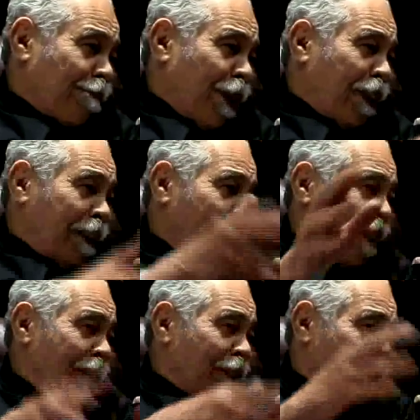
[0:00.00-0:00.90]
but
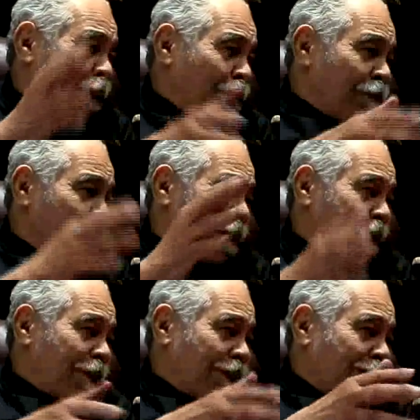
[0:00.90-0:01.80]
the students
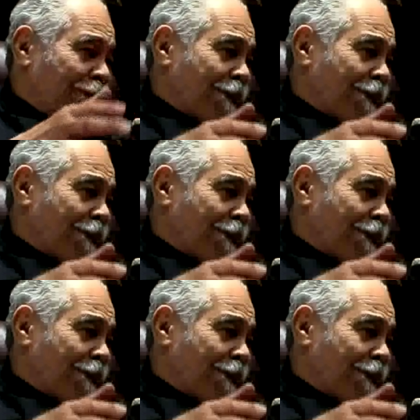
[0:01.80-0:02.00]
uh,